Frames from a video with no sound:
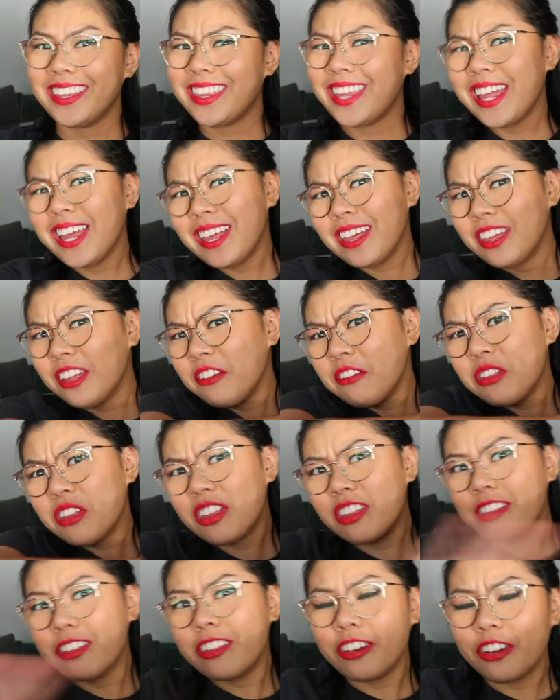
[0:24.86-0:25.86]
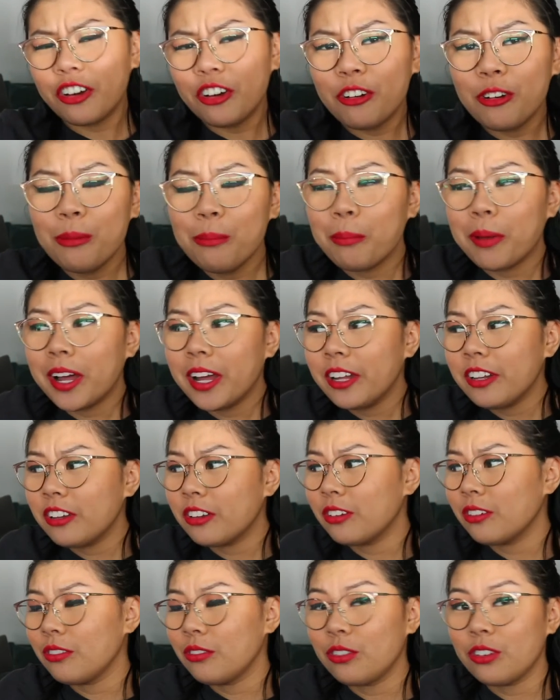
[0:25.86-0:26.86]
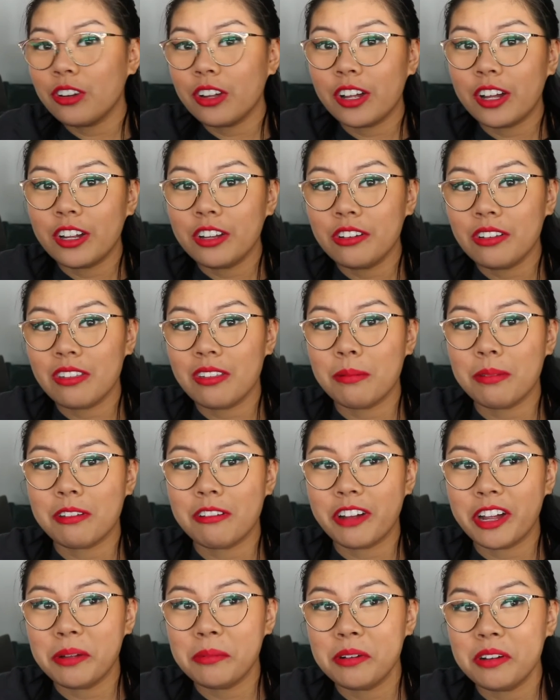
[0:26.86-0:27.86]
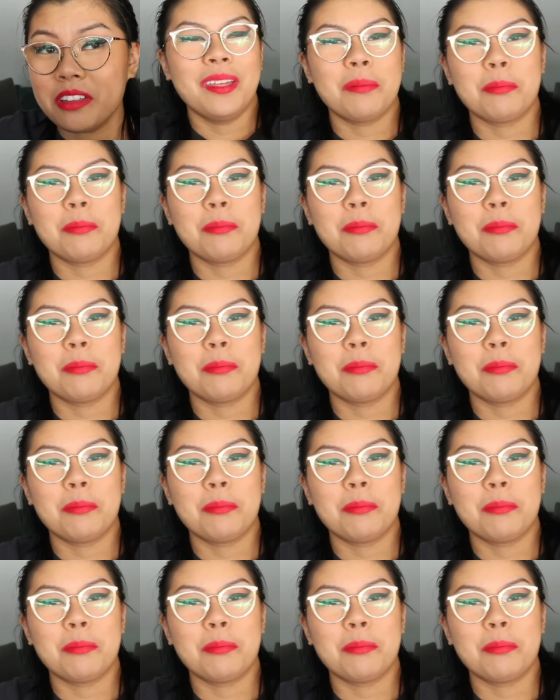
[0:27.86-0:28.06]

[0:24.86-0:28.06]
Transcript: Thank you so much for 100 subscribers.